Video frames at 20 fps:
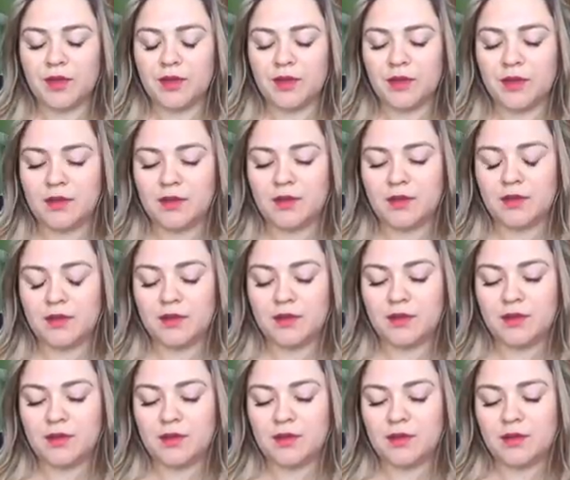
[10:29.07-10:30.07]

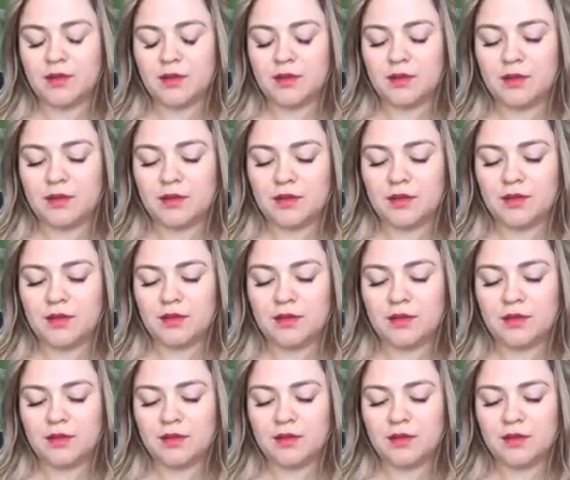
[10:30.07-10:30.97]
Nobody speaks.